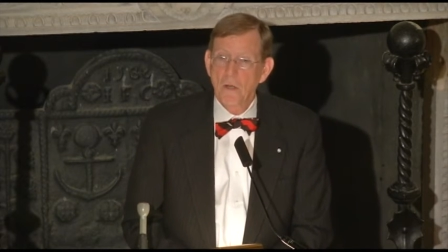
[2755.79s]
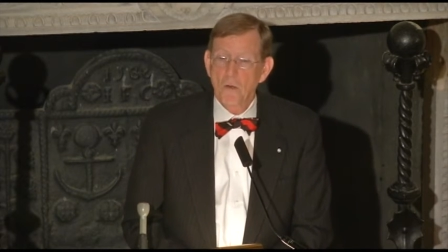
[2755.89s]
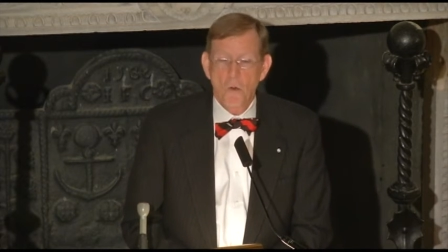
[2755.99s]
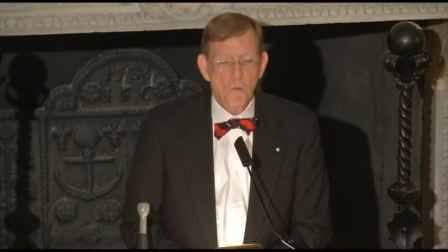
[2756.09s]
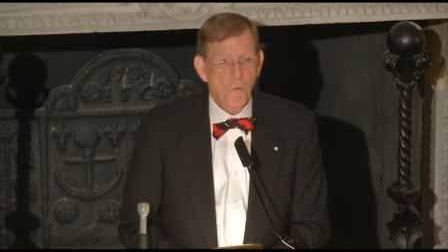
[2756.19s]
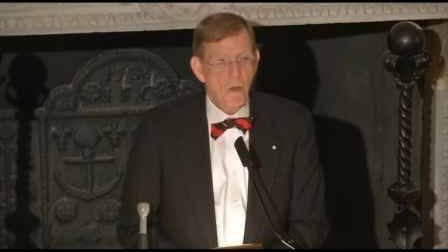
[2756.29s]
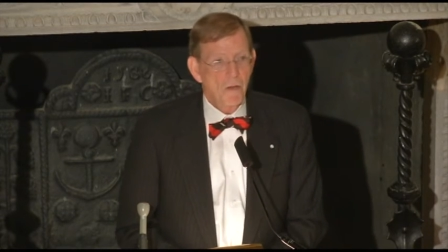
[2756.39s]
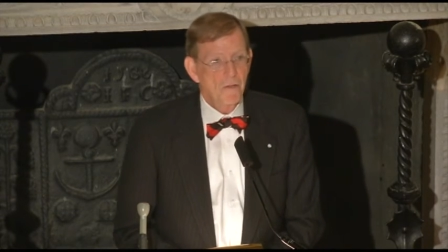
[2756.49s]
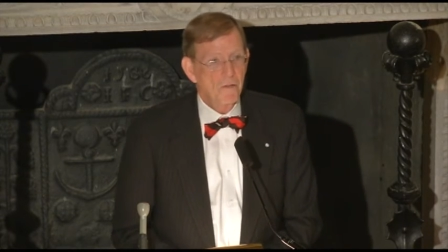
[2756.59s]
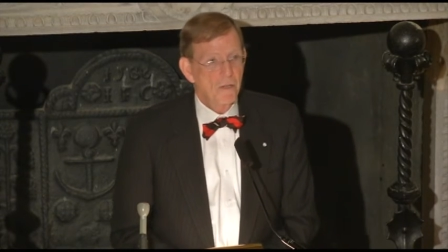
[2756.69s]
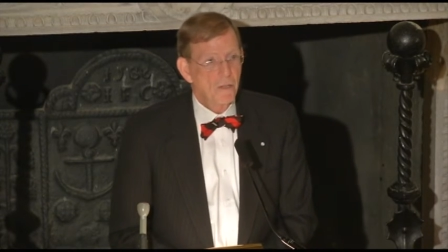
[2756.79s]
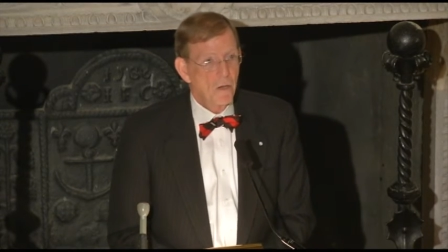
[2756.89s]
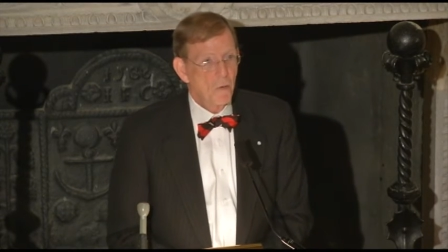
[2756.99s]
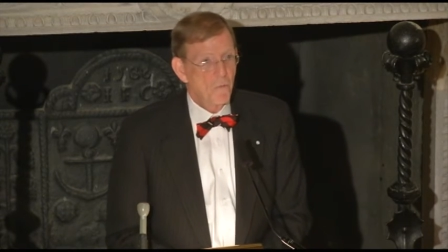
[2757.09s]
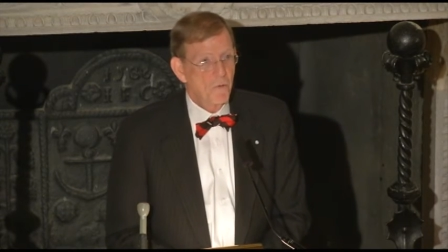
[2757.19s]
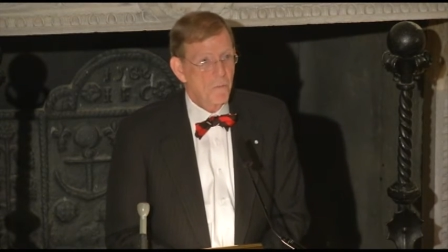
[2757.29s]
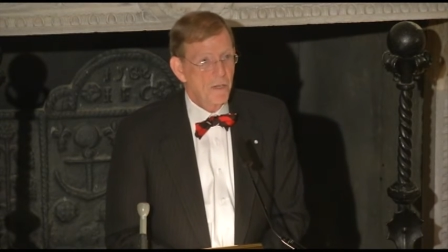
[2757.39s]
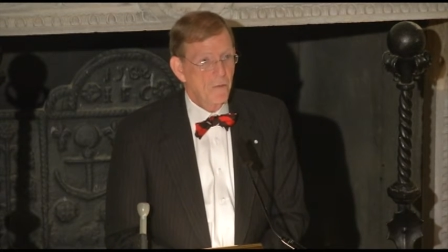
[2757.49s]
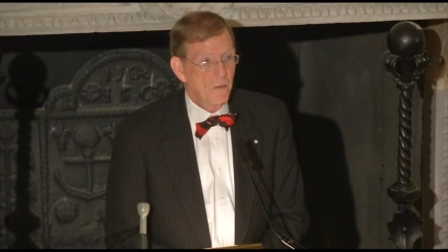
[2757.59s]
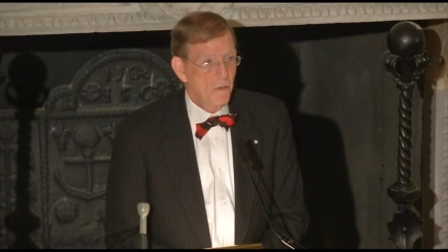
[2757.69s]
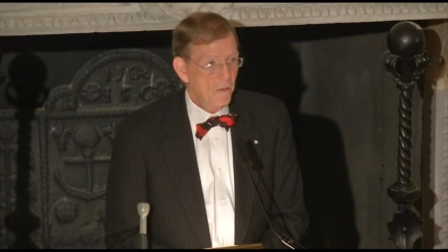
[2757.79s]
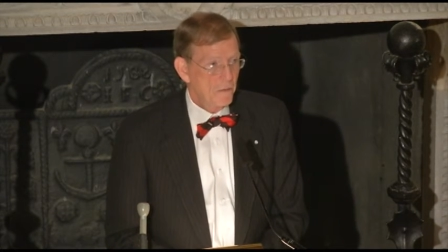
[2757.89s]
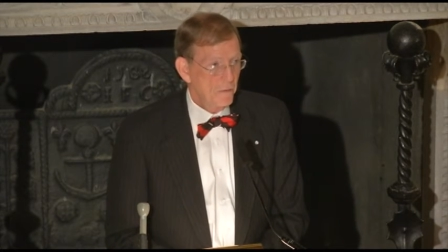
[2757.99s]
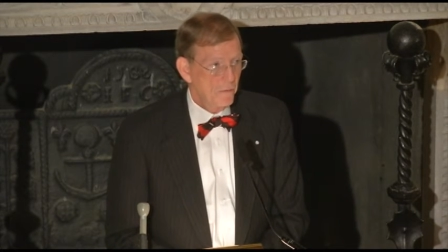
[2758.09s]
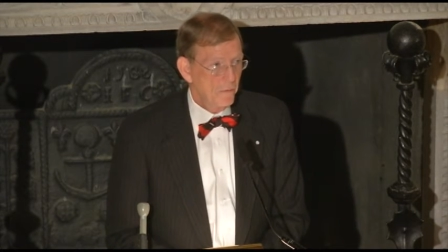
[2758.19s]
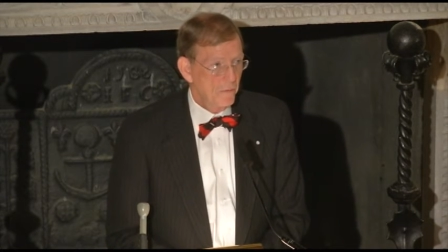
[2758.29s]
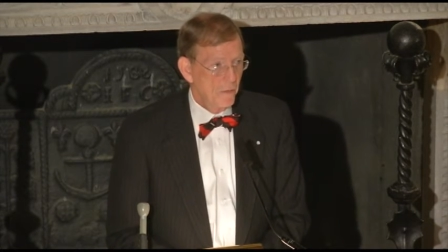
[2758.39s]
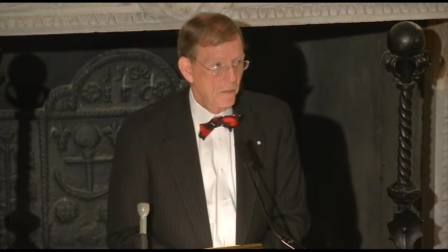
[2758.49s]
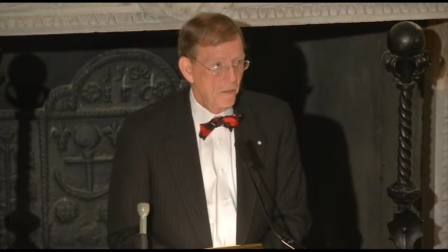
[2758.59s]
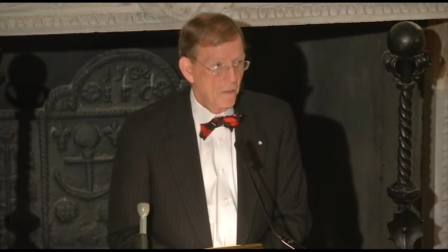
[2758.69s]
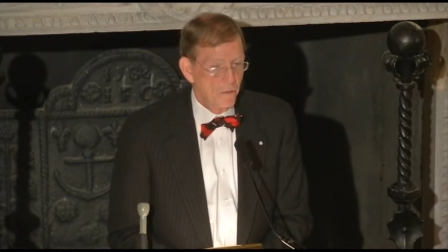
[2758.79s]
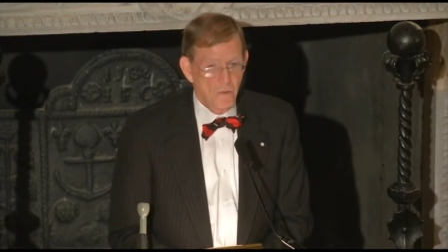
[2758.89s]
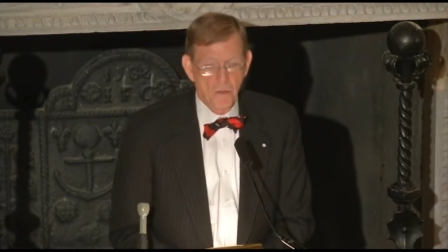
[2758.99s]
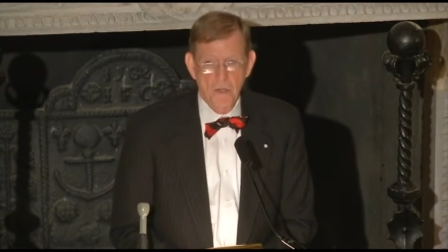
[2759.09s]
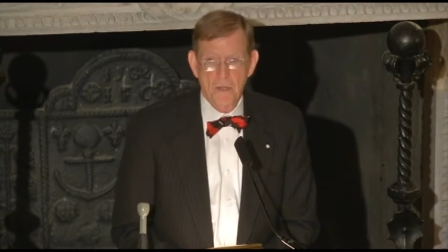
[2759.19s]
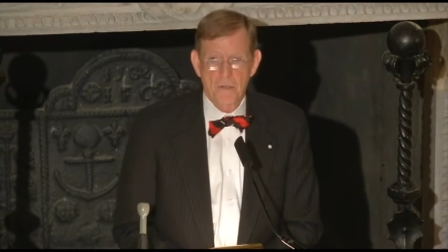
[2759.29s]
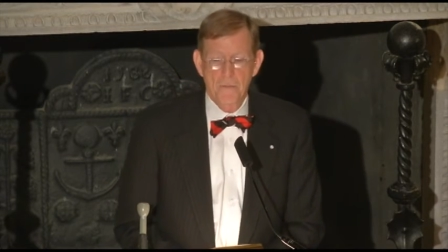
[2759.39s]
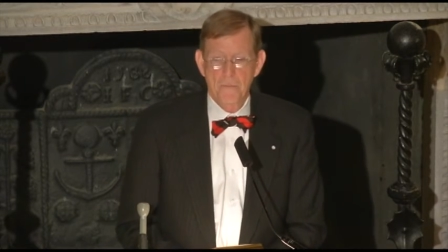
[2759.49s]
Cornwallis had gone from being the hunter to the hunted.